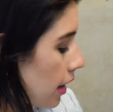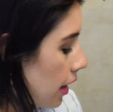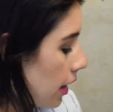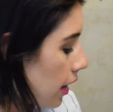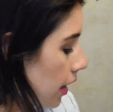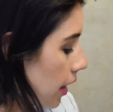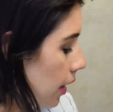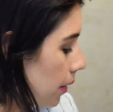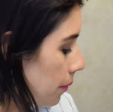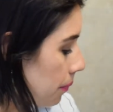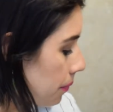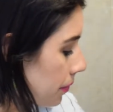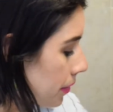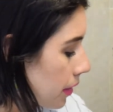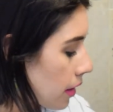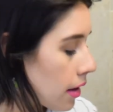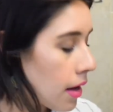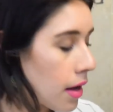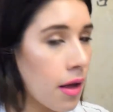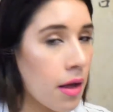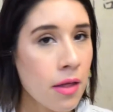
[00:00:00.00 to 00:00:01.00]
The
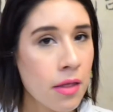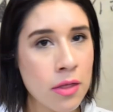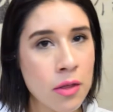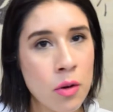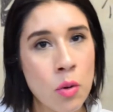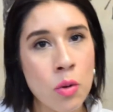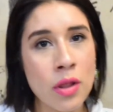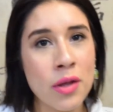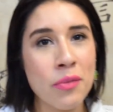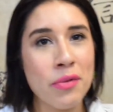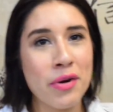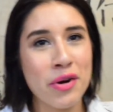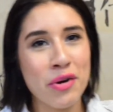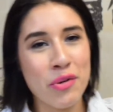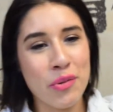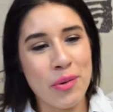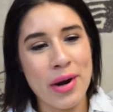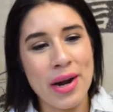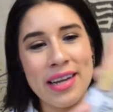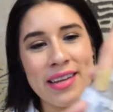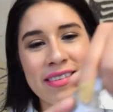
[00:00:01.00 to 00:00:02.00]
only
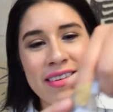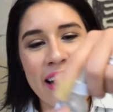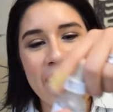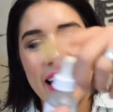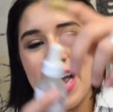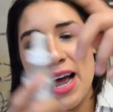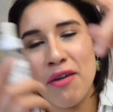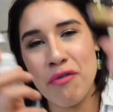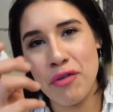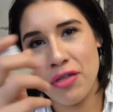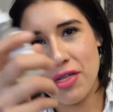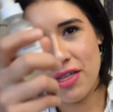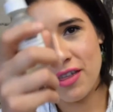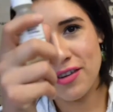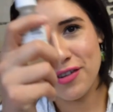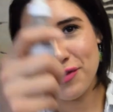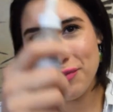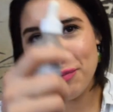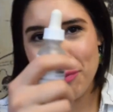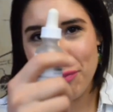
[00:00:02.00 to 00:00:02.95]
regret I have with this